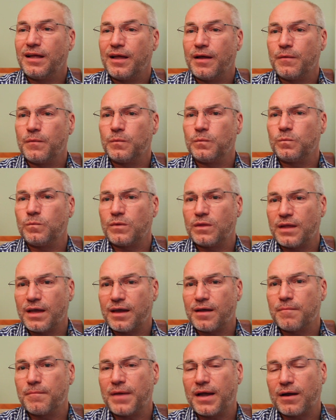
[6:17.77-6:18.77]
And when they
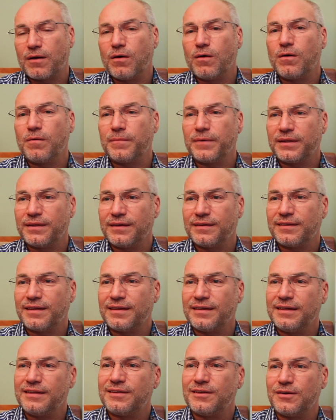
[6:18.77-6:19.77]
come back home, I think
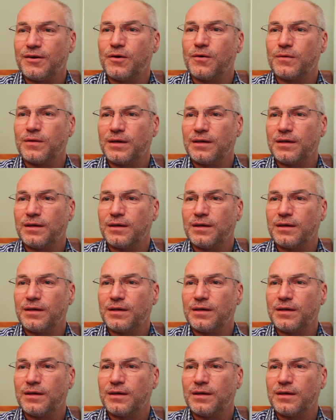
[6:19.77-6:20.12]
they need to know